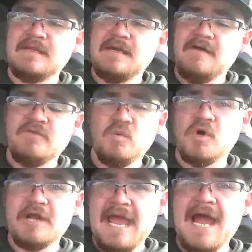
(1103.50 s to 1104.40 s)
of the
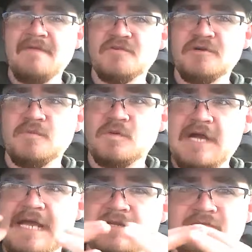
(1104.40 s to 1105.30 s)
word after it will
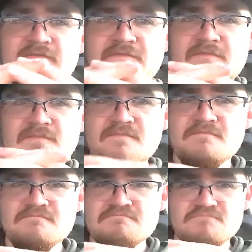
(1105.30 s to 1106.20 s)
kind of
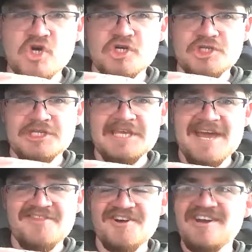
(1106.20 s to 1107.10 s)
merge
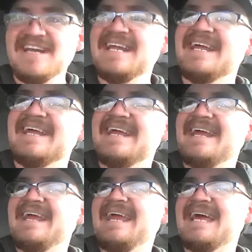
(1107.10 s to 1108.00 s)
together.
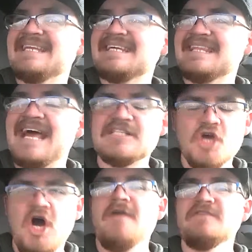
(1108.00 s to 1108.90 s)
And that's
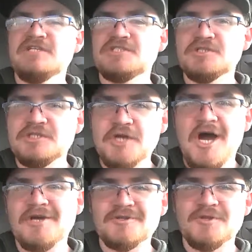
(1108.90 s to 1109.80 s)
obviously
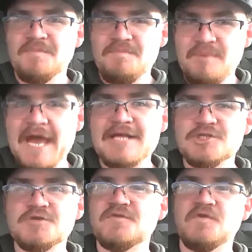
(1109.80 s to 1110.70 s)
not the
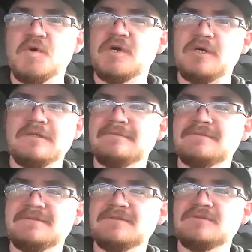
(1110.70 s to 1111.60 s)
best for
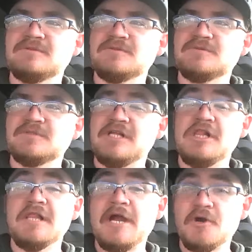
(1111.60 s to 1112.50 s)

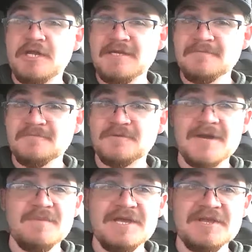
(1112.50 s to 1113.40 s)
clarity when
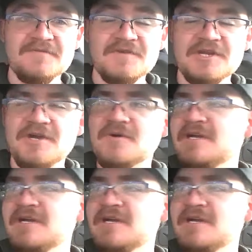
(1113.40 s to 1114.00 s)
I'm making a video,